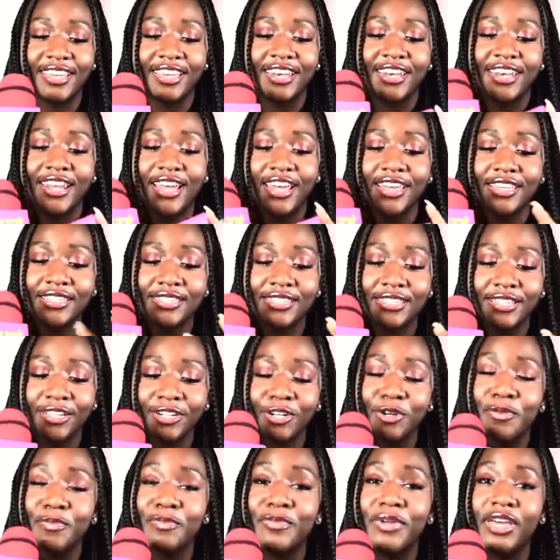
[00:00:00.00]
a nice
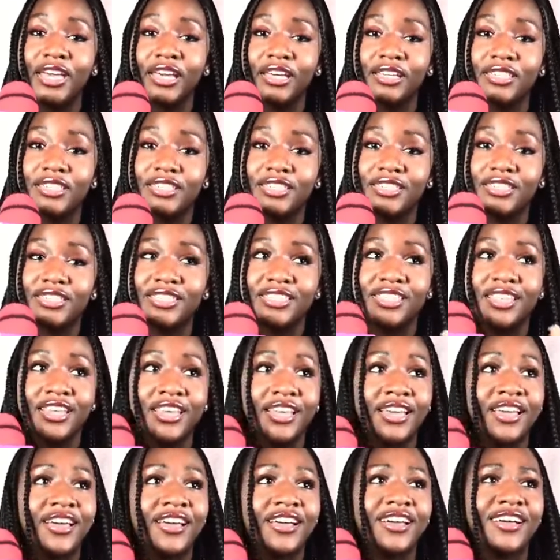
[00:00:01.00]
little mix.
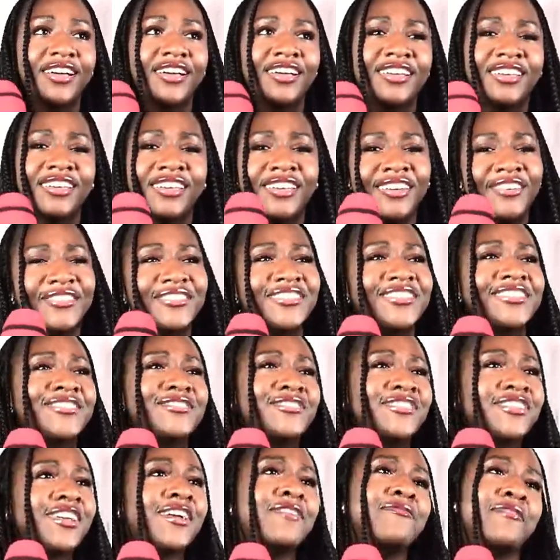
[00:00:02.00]
It,
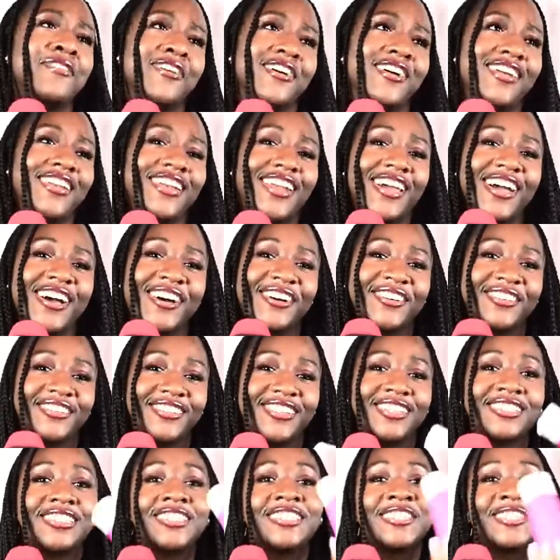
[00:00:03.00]
come on now.
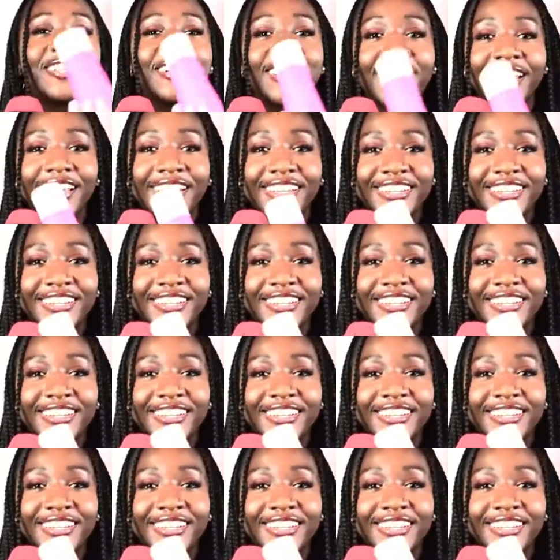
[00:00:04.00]
Does this look like